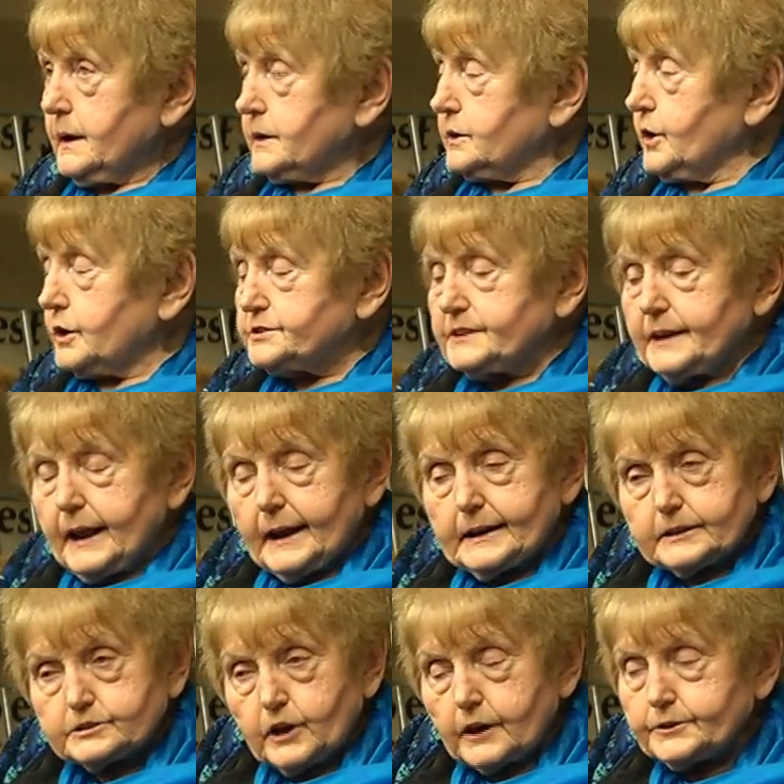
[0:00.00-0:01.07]
Not in
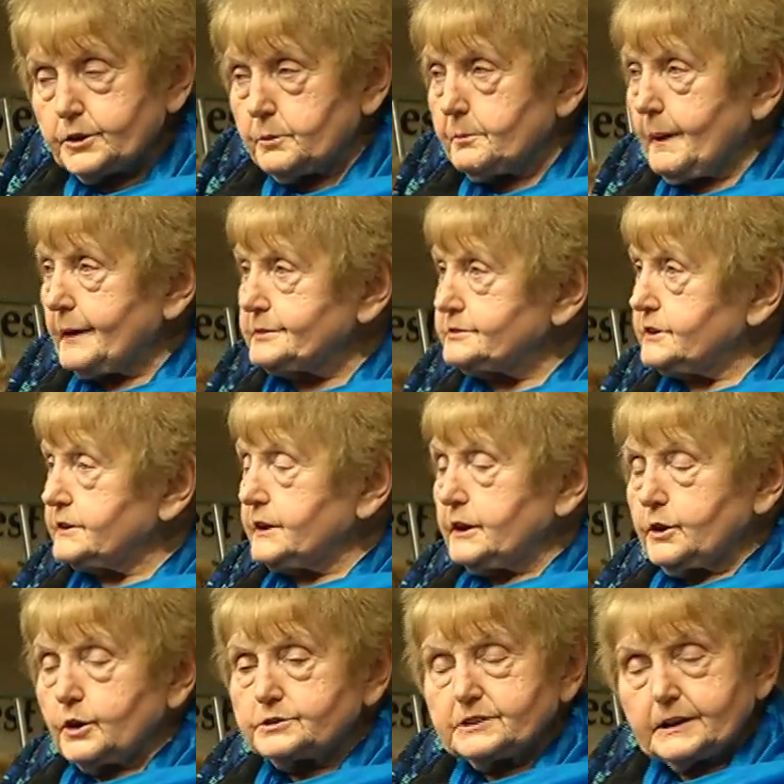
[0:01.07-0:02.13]
any documentary,
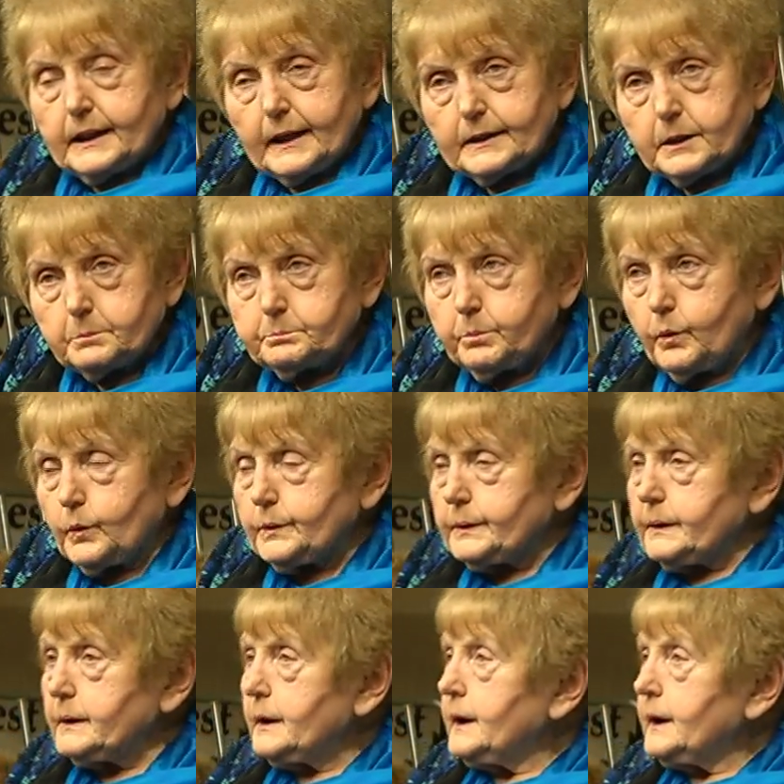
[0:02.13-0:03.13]
not in any book,